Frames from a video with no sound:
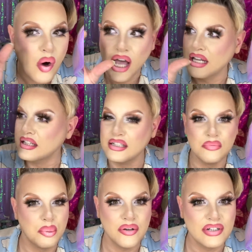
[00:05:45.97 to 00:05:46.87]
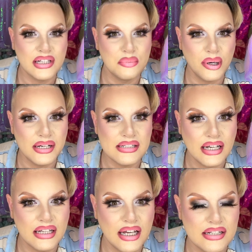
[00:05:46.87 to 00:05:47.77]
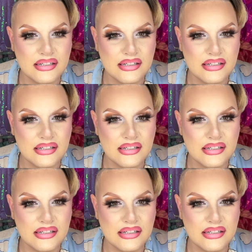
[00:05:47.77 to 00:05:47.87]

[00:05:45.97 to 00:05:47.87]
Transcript: and in perfectly bright daylight.